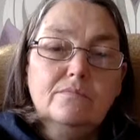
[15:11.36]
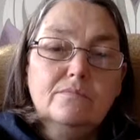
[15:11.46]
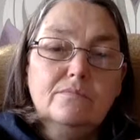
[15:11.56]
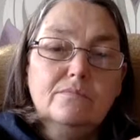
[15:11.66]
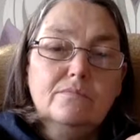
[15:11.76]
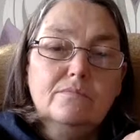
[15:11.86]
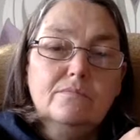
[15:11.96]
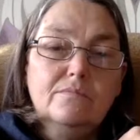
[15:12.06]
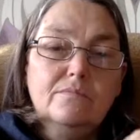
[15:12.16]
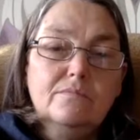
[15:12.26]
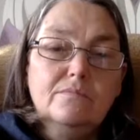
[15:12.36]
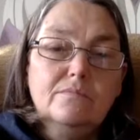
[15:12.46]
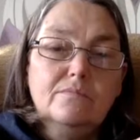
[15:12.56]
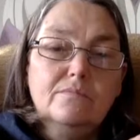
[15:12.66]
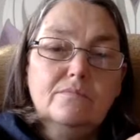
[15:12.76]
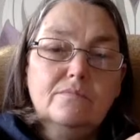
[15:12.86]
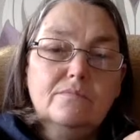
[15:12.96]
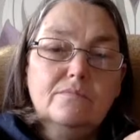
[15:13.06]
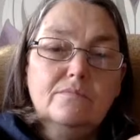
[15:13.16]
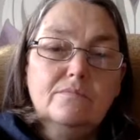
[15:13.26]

No words are spoken by the person on screen.